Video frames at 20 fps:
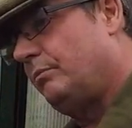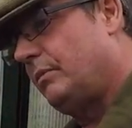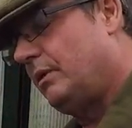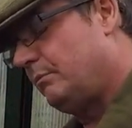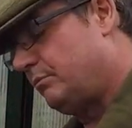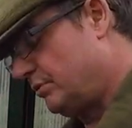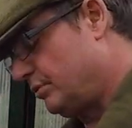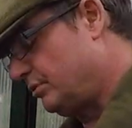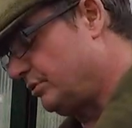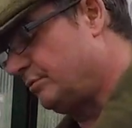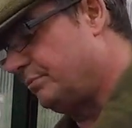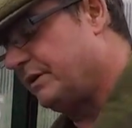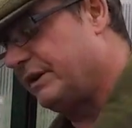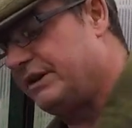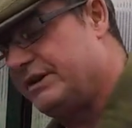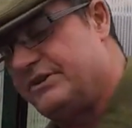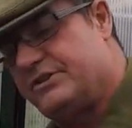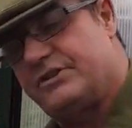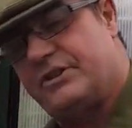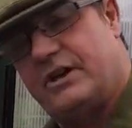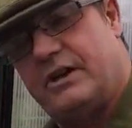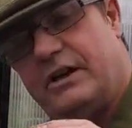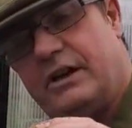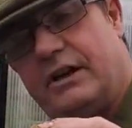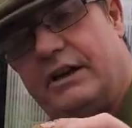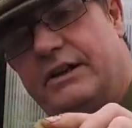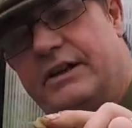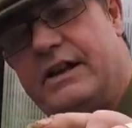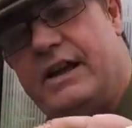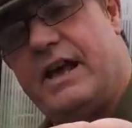my broad beans,
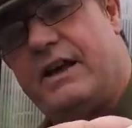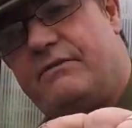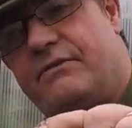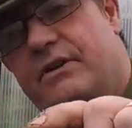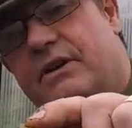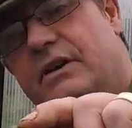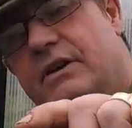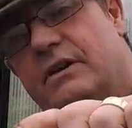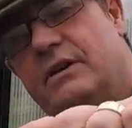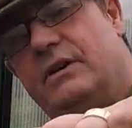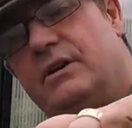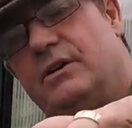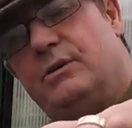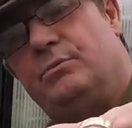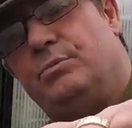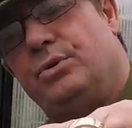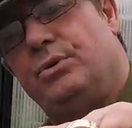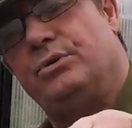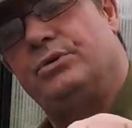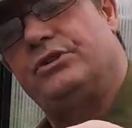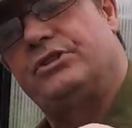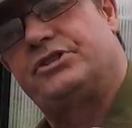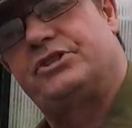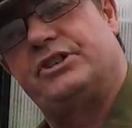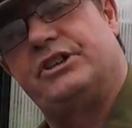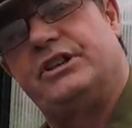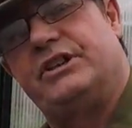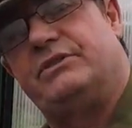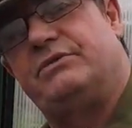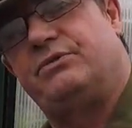I never put the
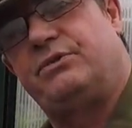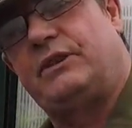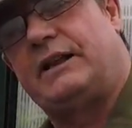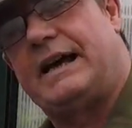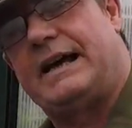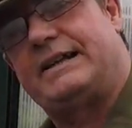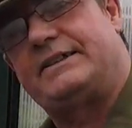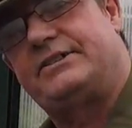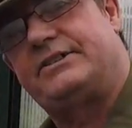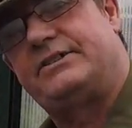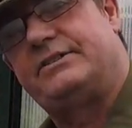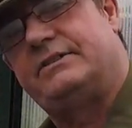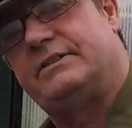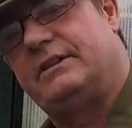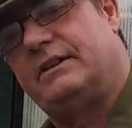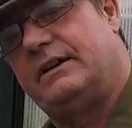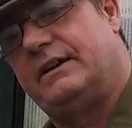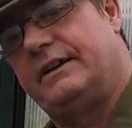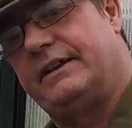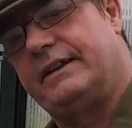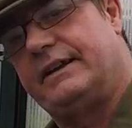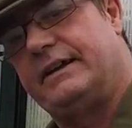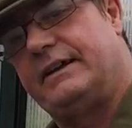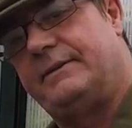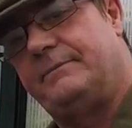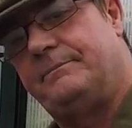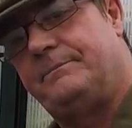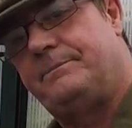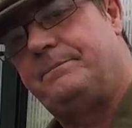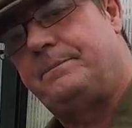seed flat like that.